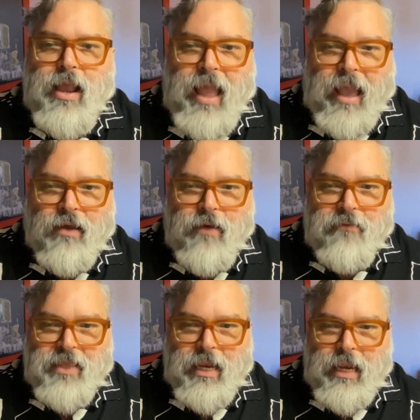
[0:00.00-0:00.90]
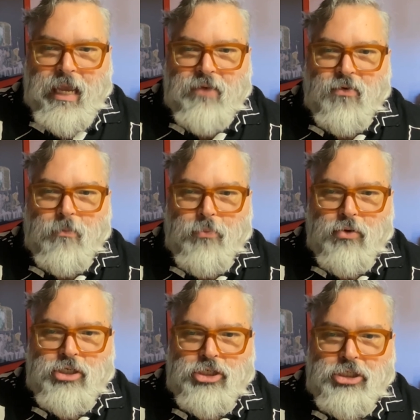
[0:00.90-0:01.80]
Handcrafting Light for
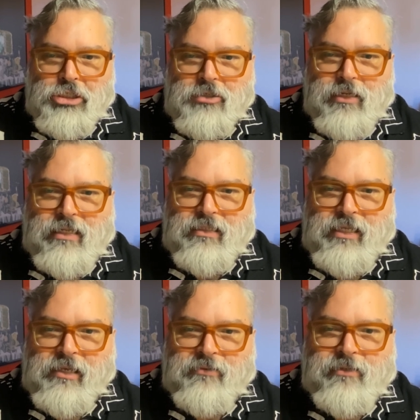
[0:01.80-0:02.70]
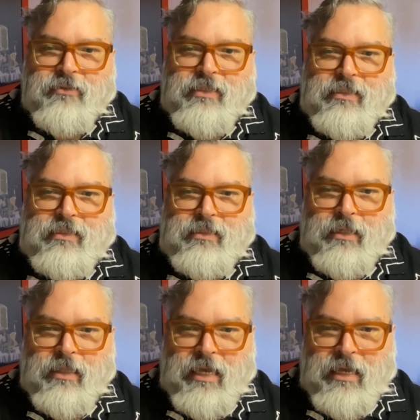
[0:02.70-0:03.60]
Portraiture, Interiors, and Still
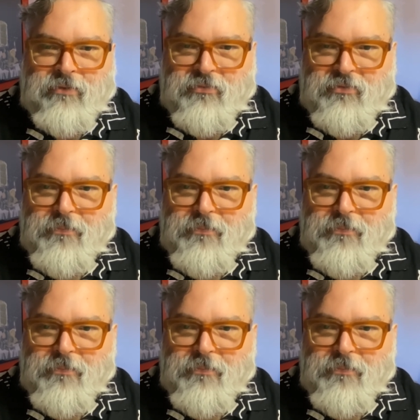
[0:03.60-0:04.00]
Life.